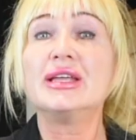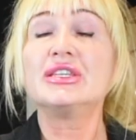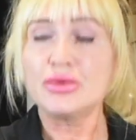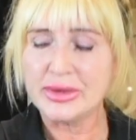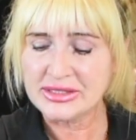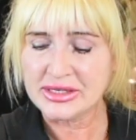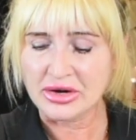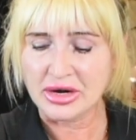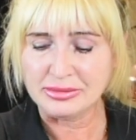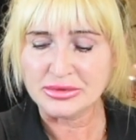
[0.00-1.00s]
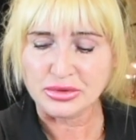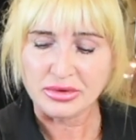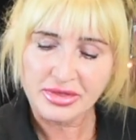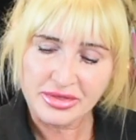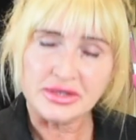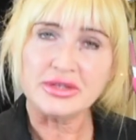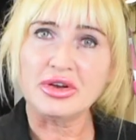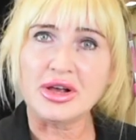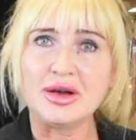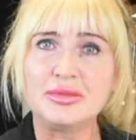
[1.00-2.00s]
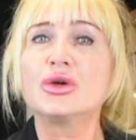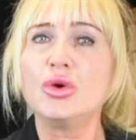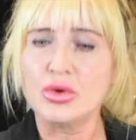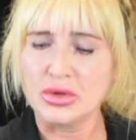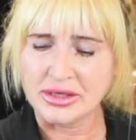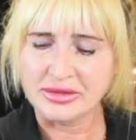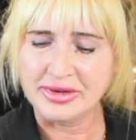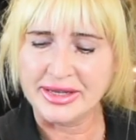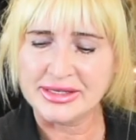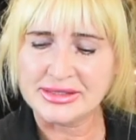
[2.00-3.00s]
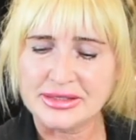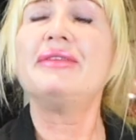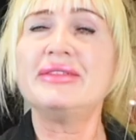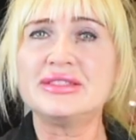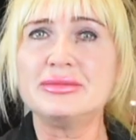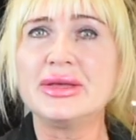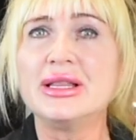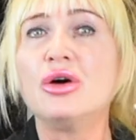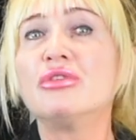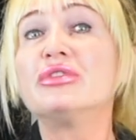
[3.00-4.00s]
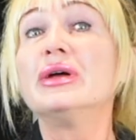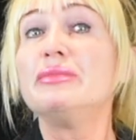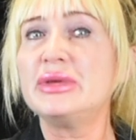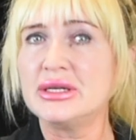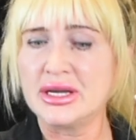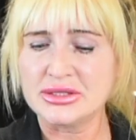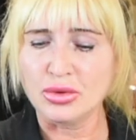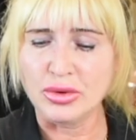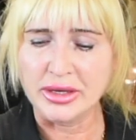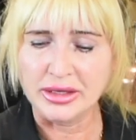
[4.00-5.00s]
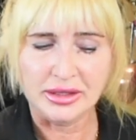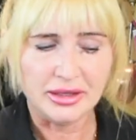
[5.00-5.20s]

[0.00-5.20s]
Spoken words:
20 grams or a third of a cup coconut flakes, 50 ml of peanut oil,